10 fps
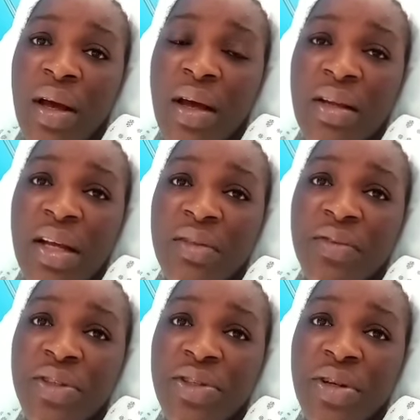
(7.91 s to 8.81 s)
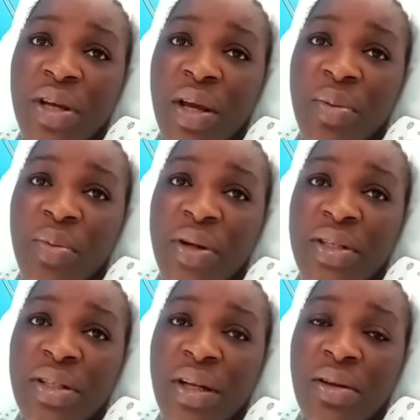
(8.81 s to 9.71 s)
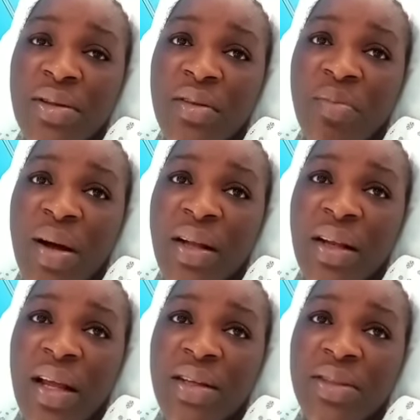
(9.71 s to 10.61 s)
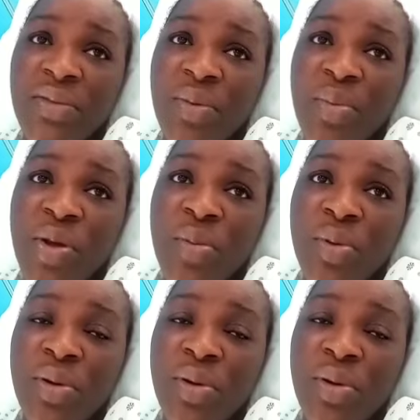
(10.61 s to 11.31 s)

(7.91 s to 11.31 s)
and that video came with a lot of backlash from